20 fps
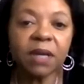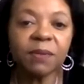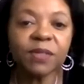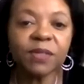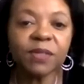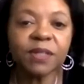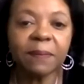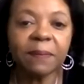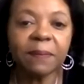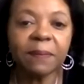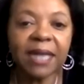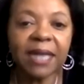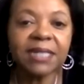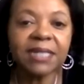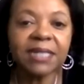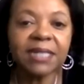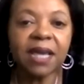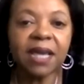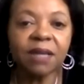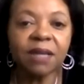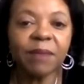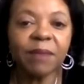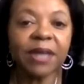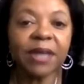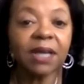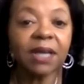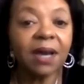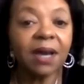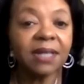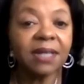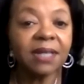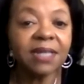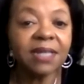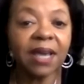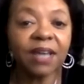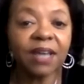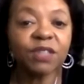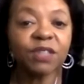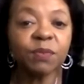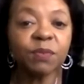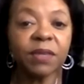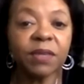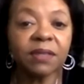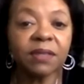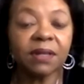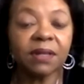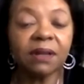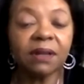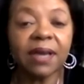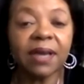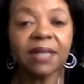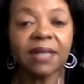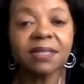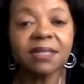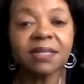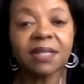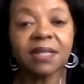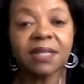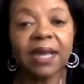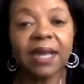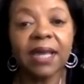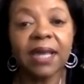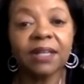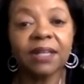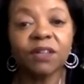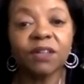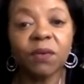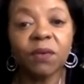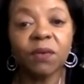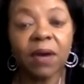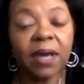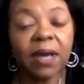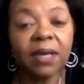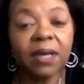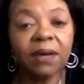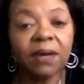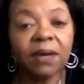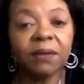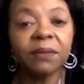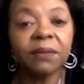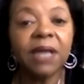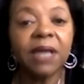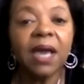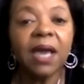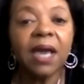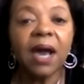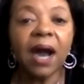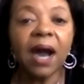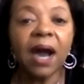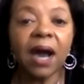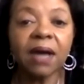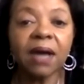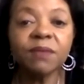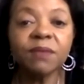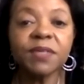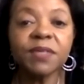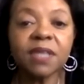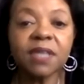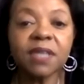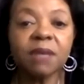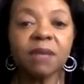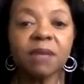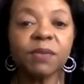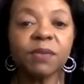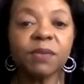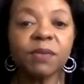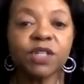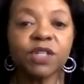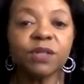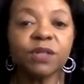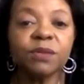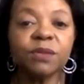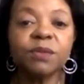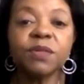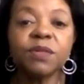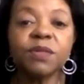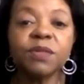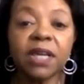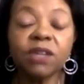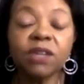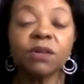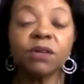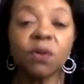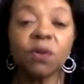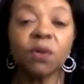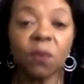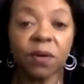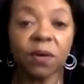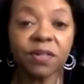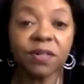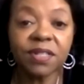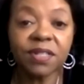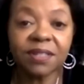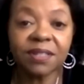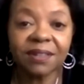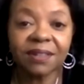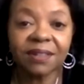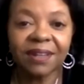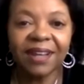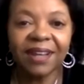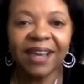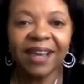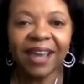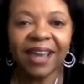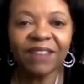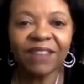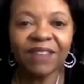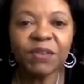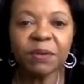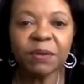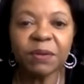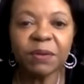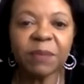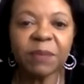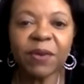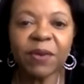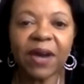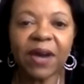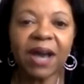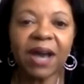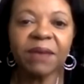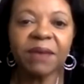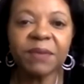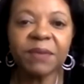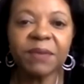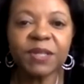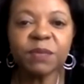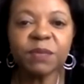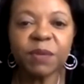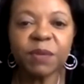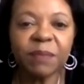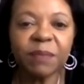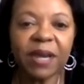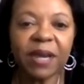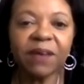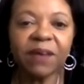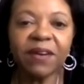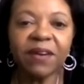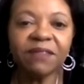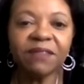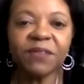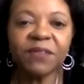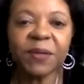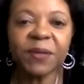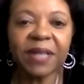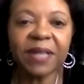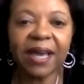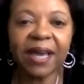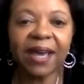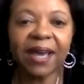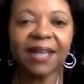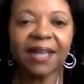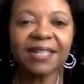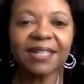be able to maintain my contacts with the clients that I had in Ohio, I was able to take your course. If you remember, I was preparing for that.